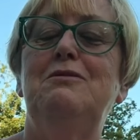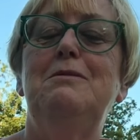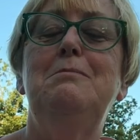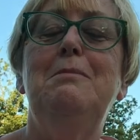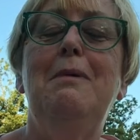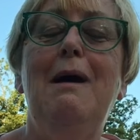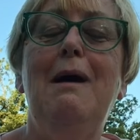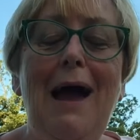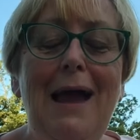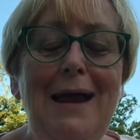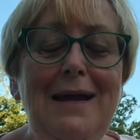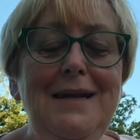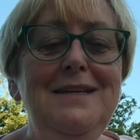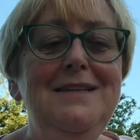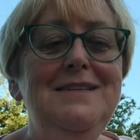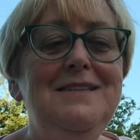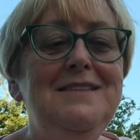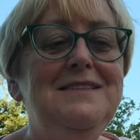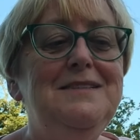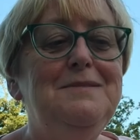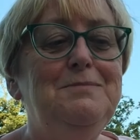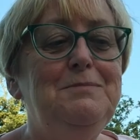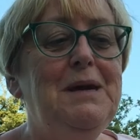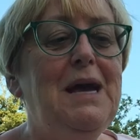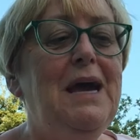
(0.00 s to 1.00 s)

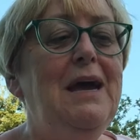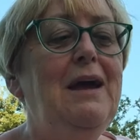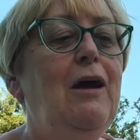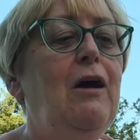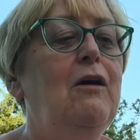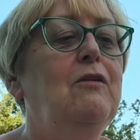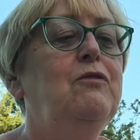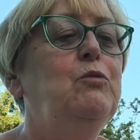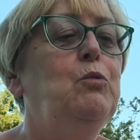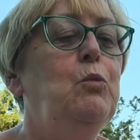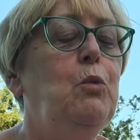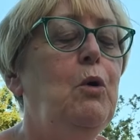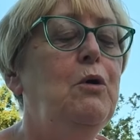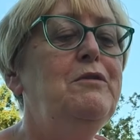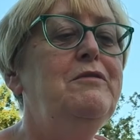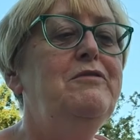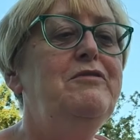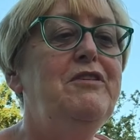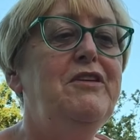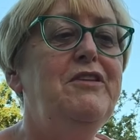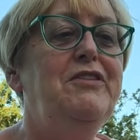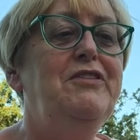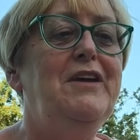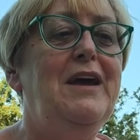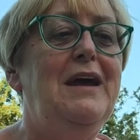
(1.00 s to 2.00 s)
reminded me of one of
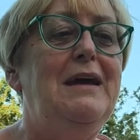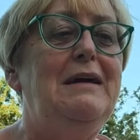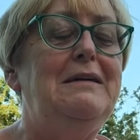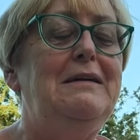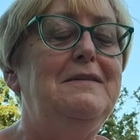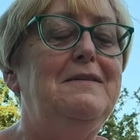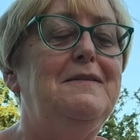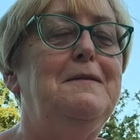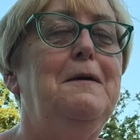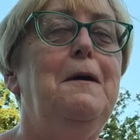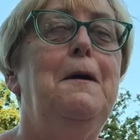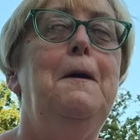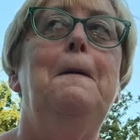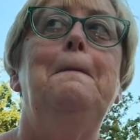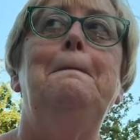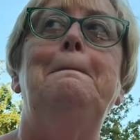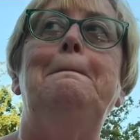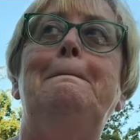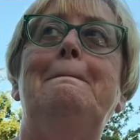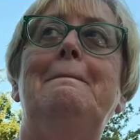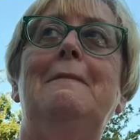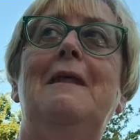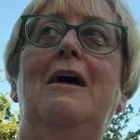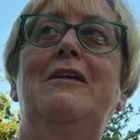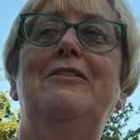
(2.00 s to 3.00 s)
the things
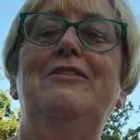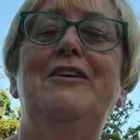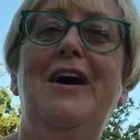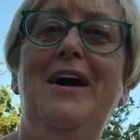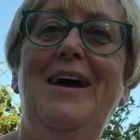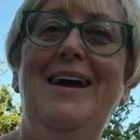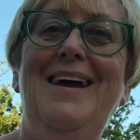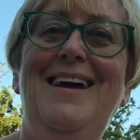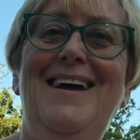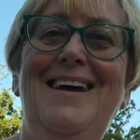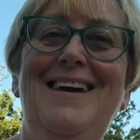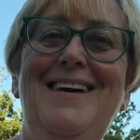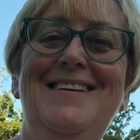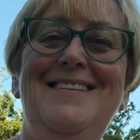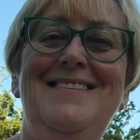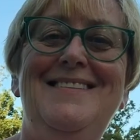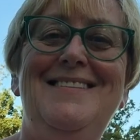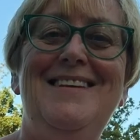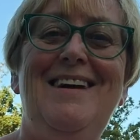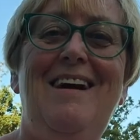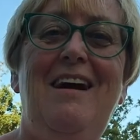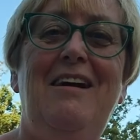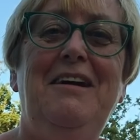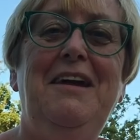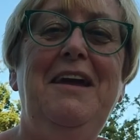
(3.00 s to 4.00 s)
that is
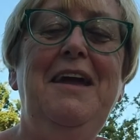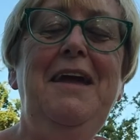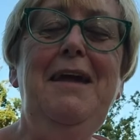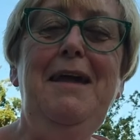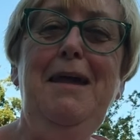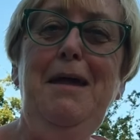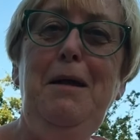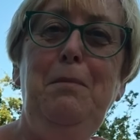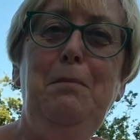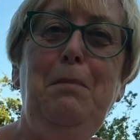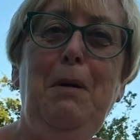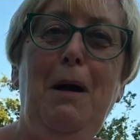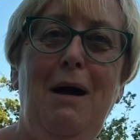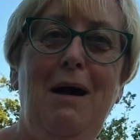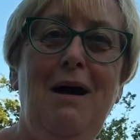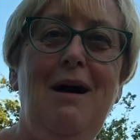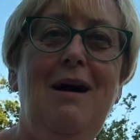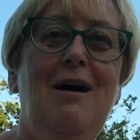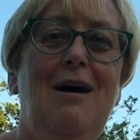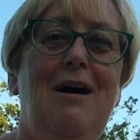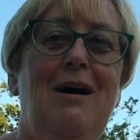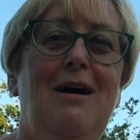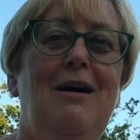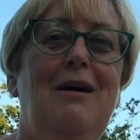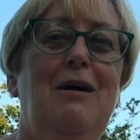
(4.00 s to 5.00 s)
a key
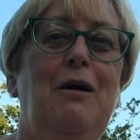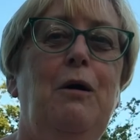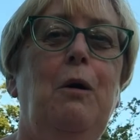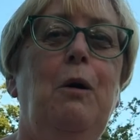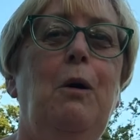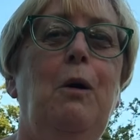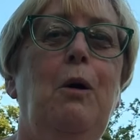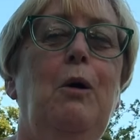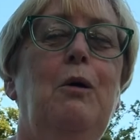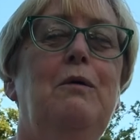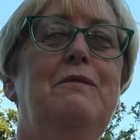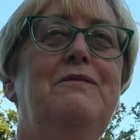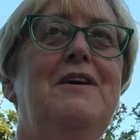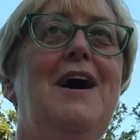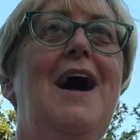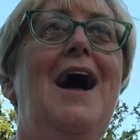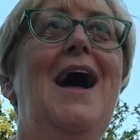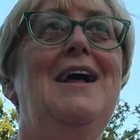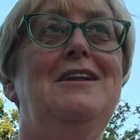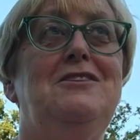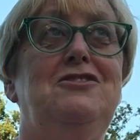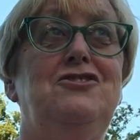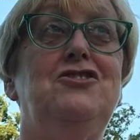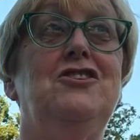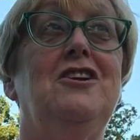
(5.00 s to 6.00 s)
part of
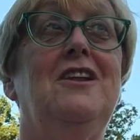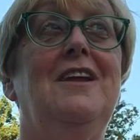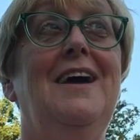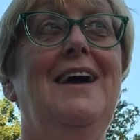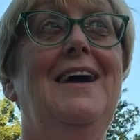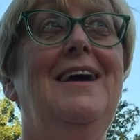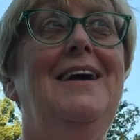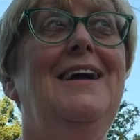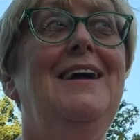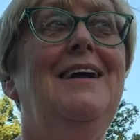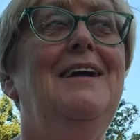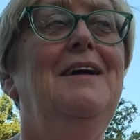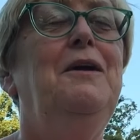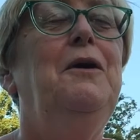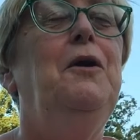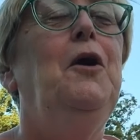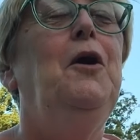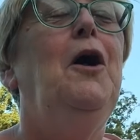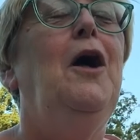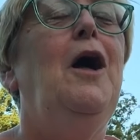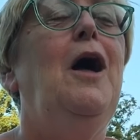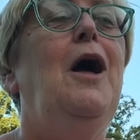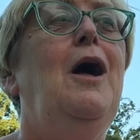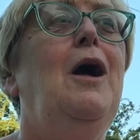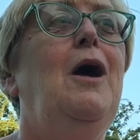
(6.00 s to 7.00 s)
actually
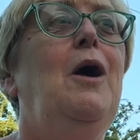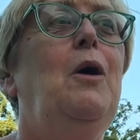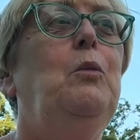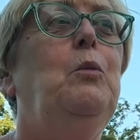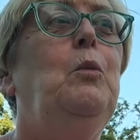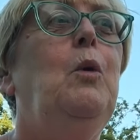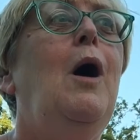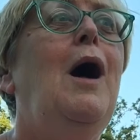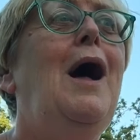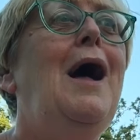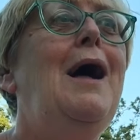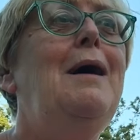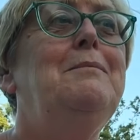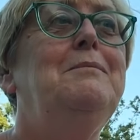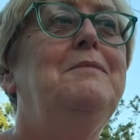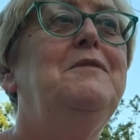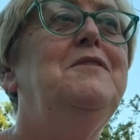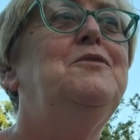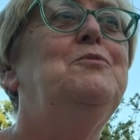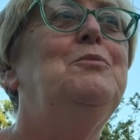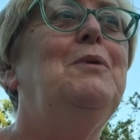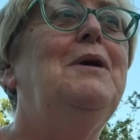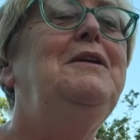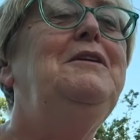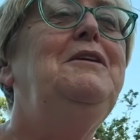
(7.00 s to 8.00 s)
uh, what
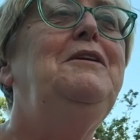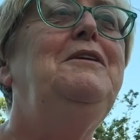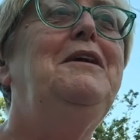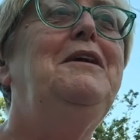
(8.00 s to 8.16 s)
happens when you